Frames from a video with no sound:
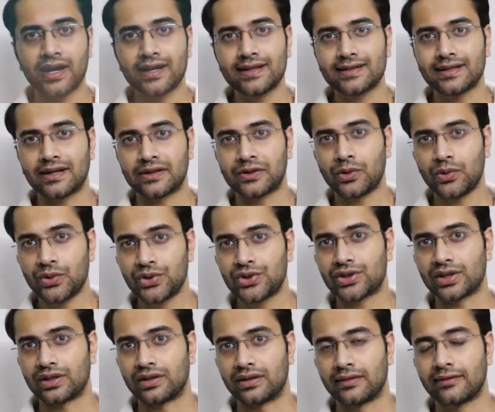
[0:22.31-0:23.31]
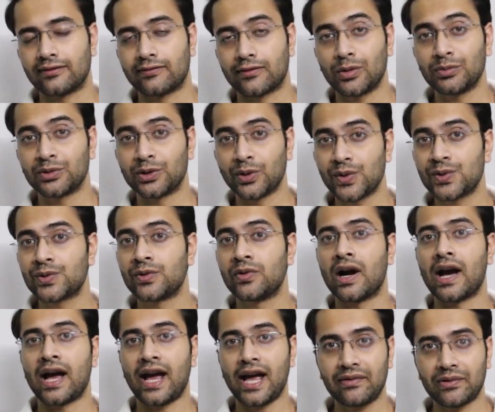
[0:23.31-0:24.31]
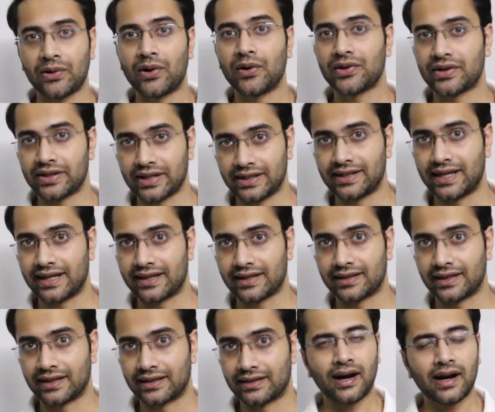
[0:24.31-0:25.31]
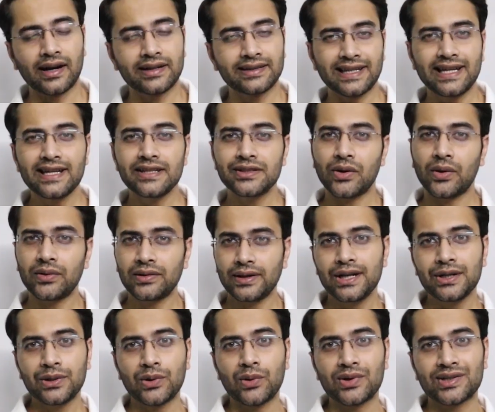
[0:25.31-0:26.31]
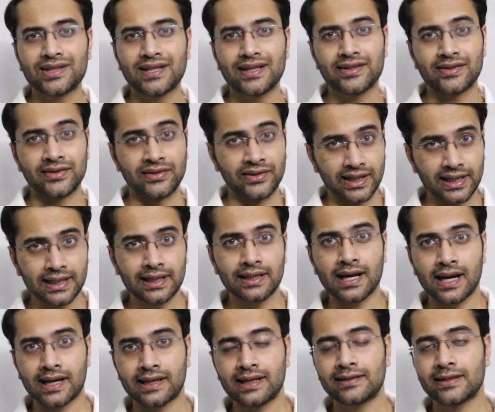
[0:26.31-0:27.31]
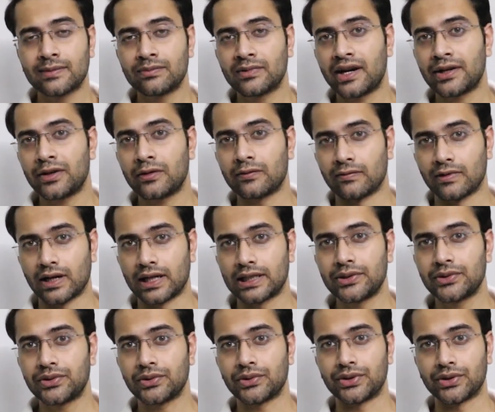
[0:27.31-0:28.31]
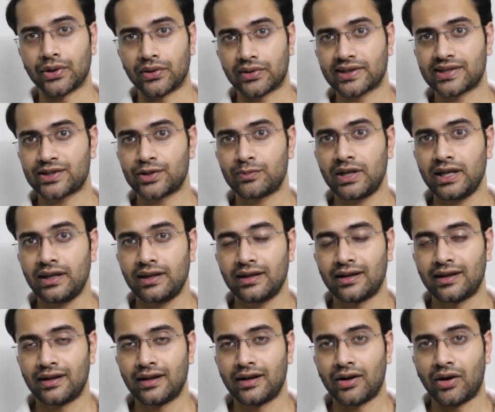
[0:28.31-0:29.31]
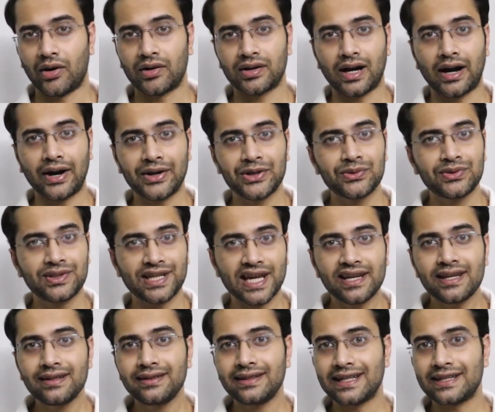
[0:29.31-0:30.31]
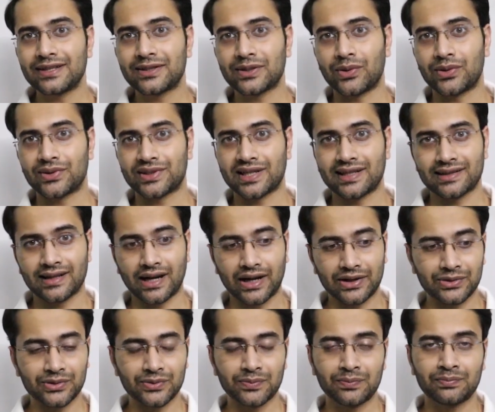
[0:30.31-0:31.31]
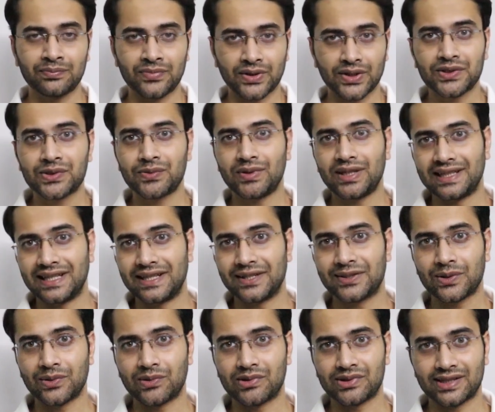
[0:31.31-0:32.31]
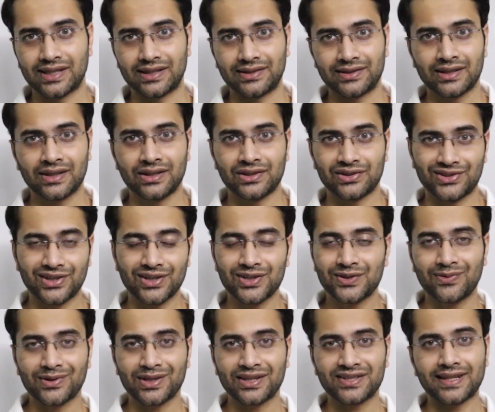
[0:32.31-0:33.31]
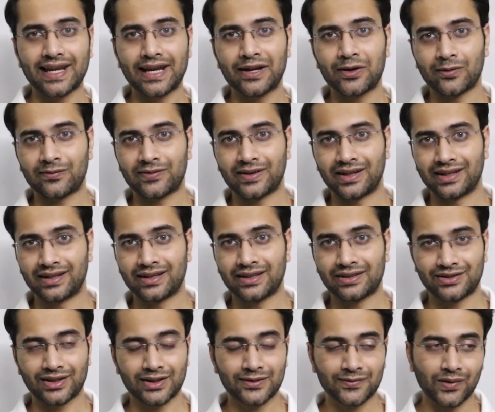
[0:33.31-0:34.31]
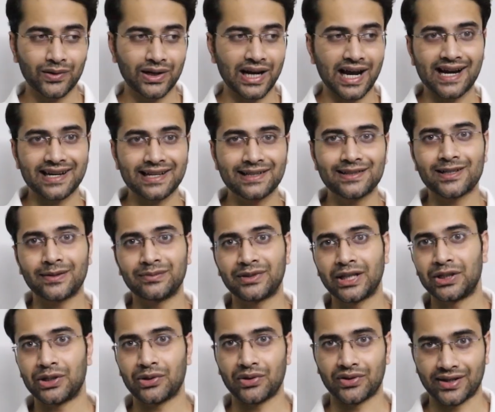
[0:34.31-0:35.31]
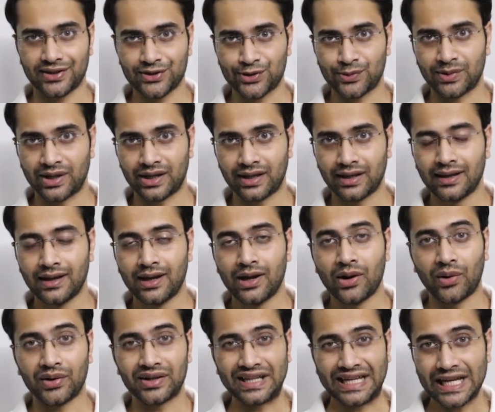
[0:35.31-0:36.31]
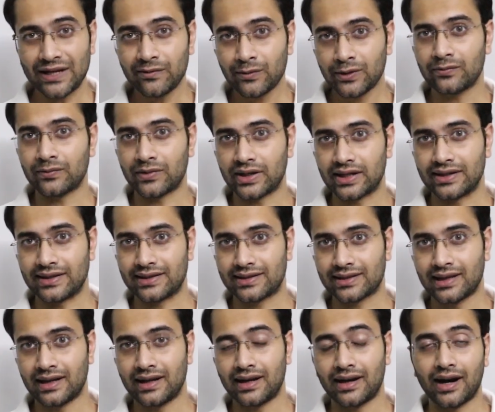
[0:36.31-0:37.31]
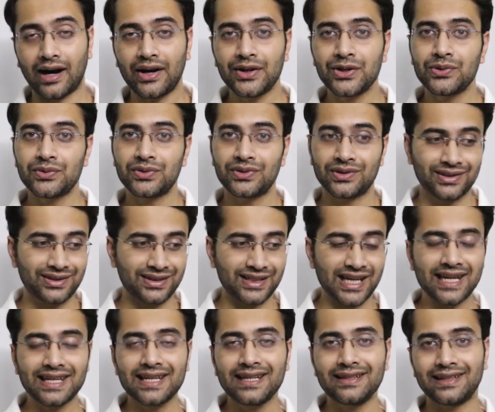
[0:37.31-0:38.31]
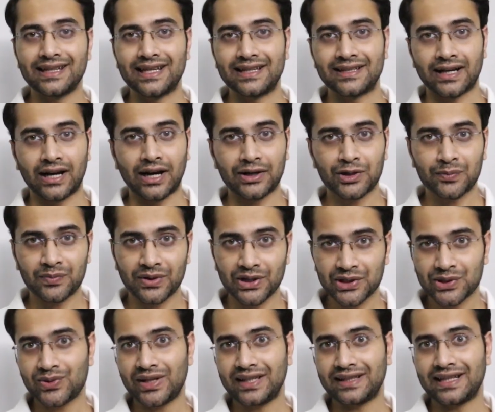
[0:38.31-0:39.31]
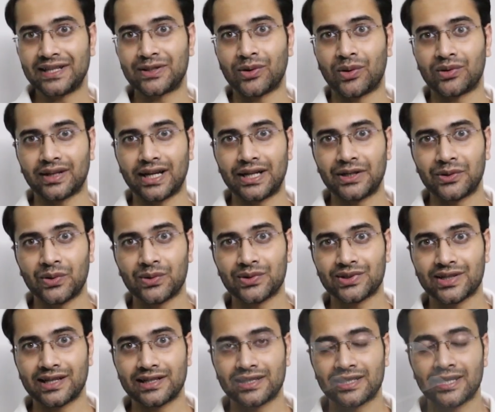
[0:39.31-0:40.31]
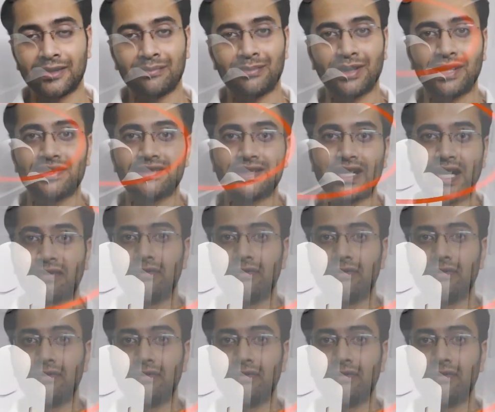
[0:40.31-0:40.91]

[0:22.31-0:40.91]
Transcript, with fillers: ask a question from those who have already taken it. Are these online courses really adding some kind of value to your resume? Or are you taking these courses, are you pursuing these courses just for the sake of it, just for adding something to your resume? Or even worse, are you taking these, are you pursuing these online courses because